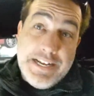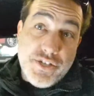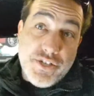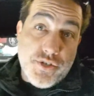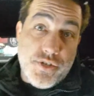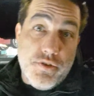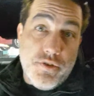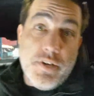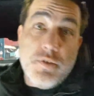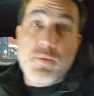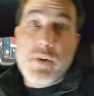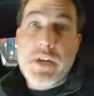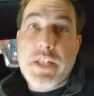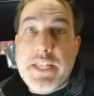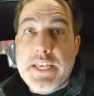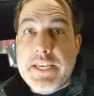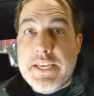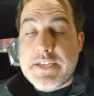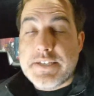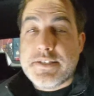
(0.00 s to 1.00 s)
engine tuning
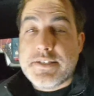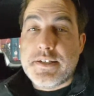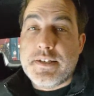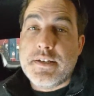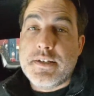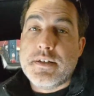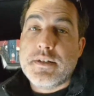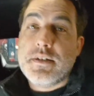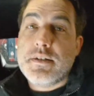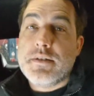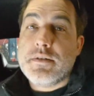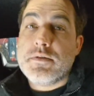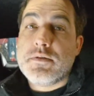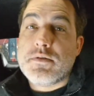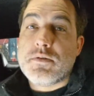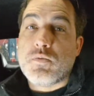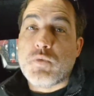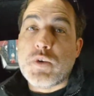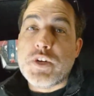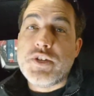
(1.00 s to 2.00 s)
really is to
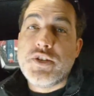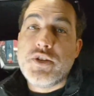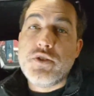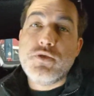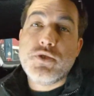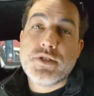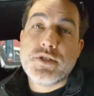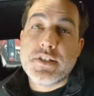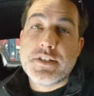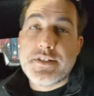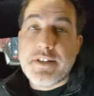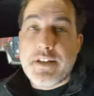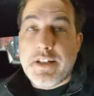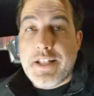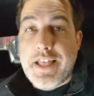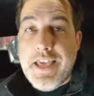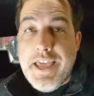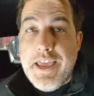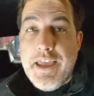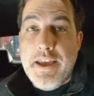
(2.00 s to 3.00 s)
reduce the
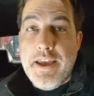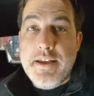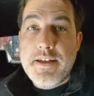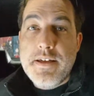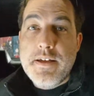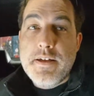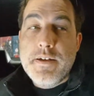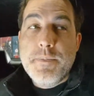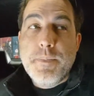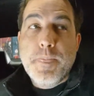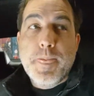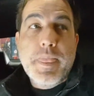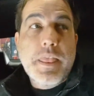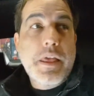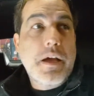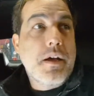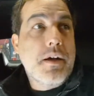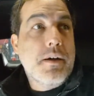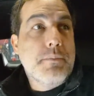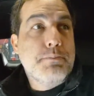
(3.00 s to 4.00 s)
delay
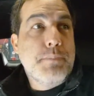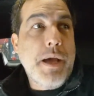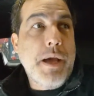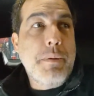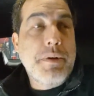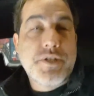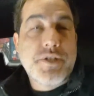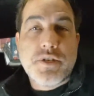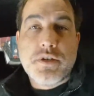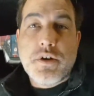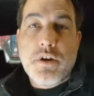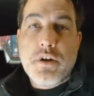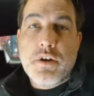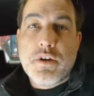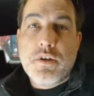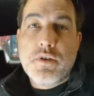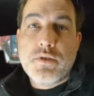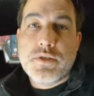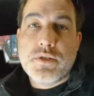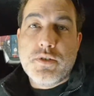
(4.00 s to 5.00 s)
by which the car
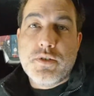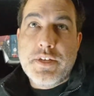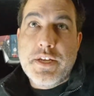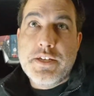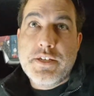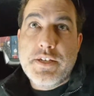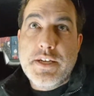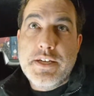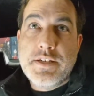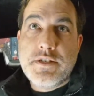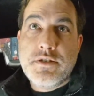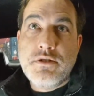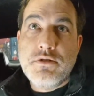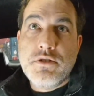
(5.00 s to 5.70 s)
goes, or the ECU